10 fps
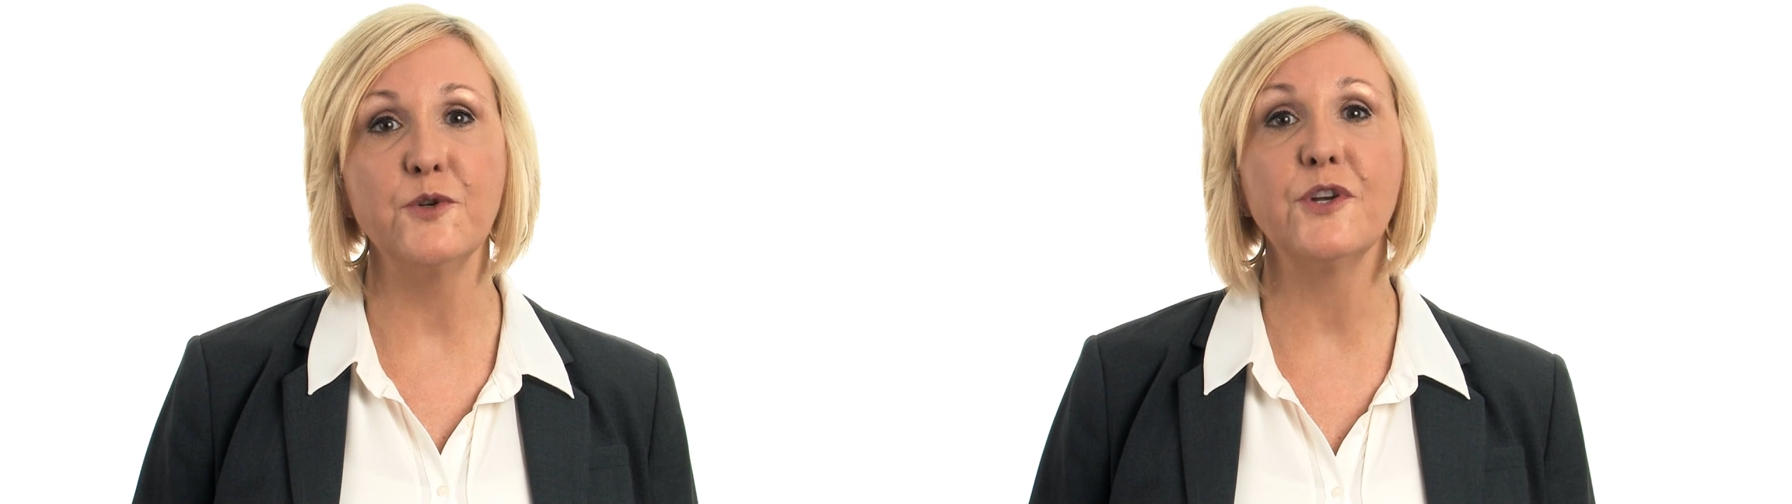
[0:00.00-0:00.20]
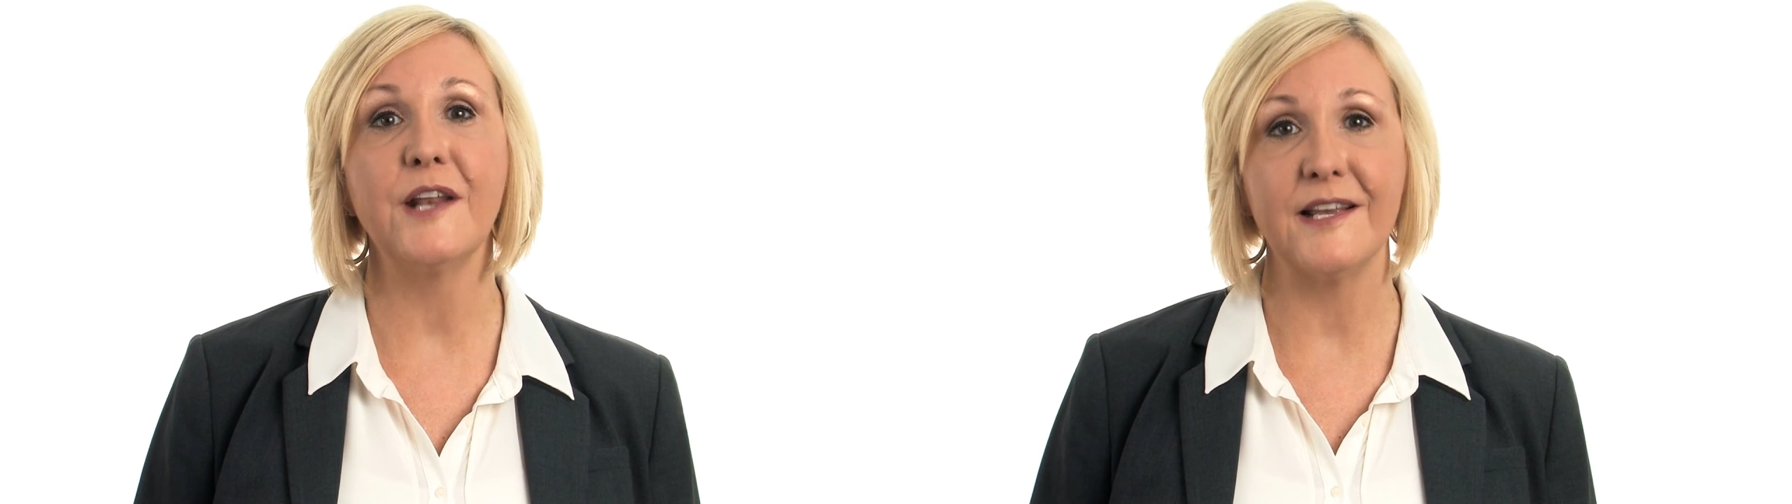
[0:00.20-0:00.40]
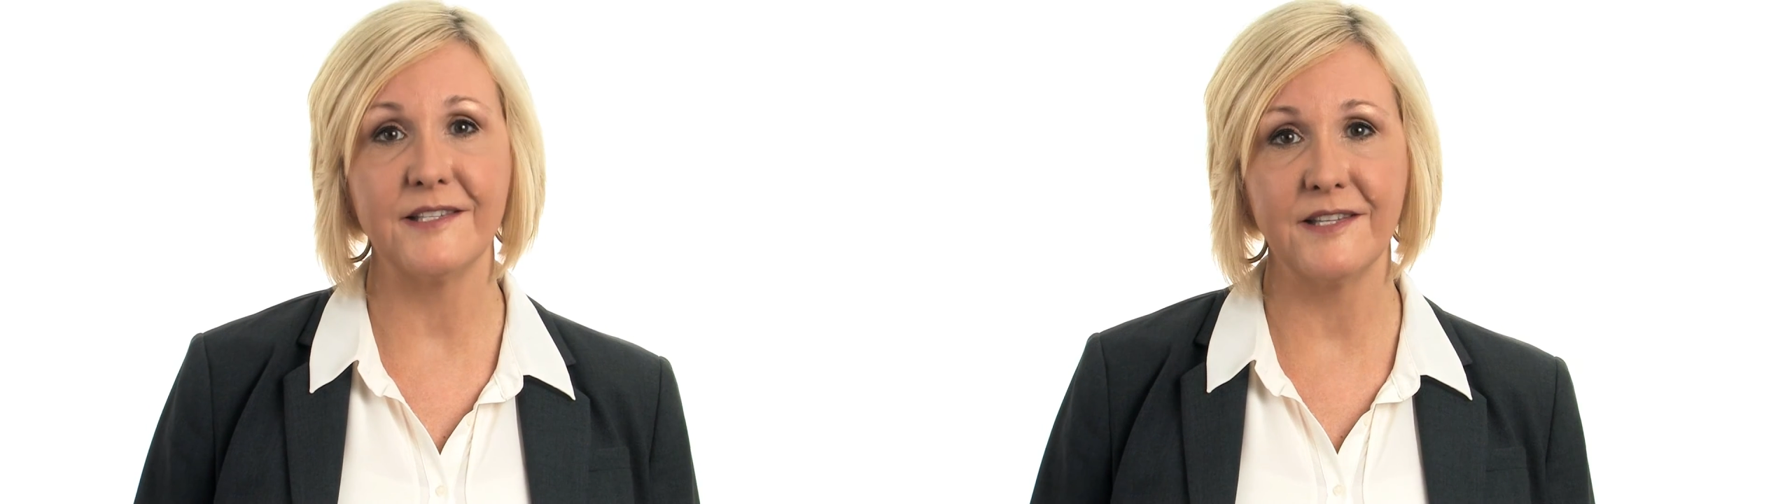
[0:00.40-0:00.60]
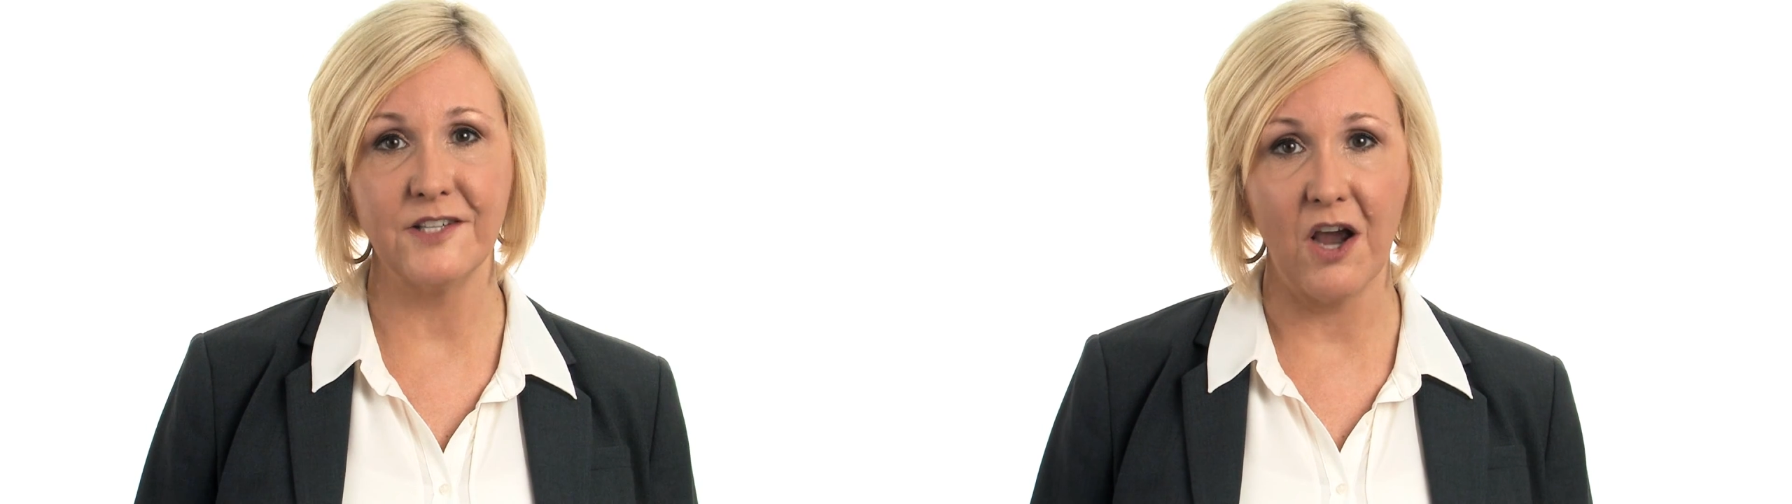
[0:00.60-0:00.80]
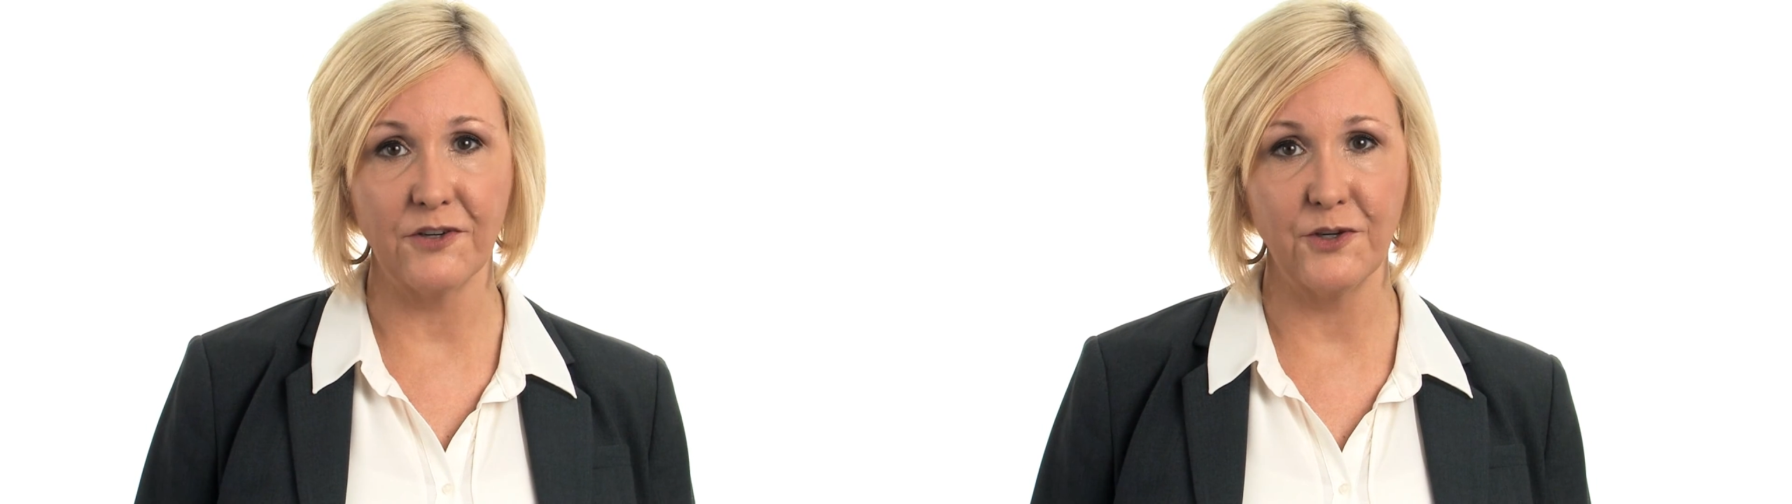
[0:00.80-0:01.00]
should ask the
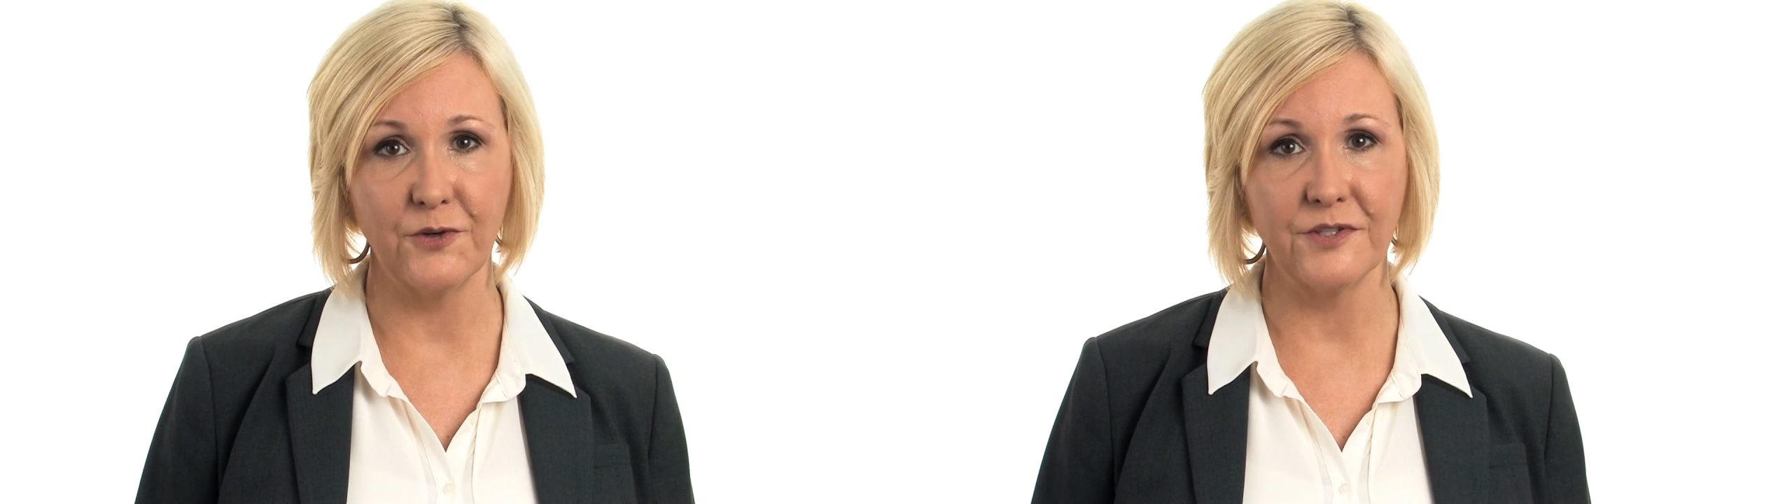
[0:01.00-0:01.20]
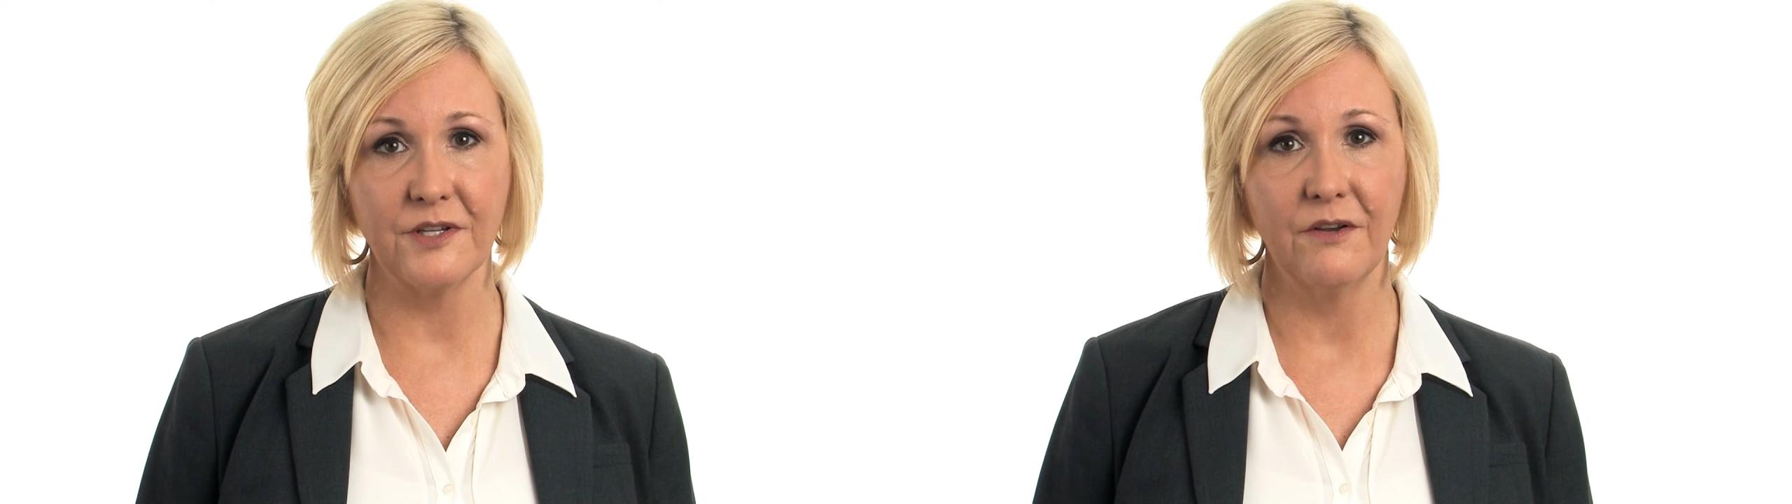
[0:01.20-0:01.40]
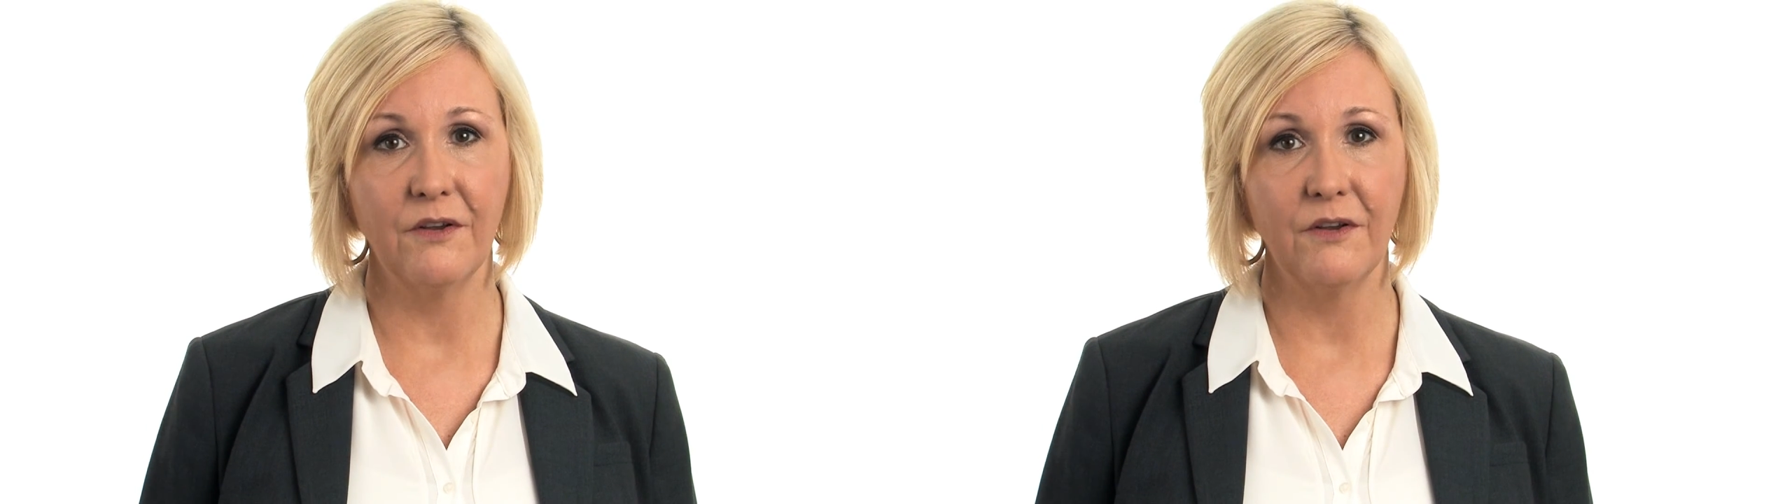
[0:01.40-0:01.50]
doctors.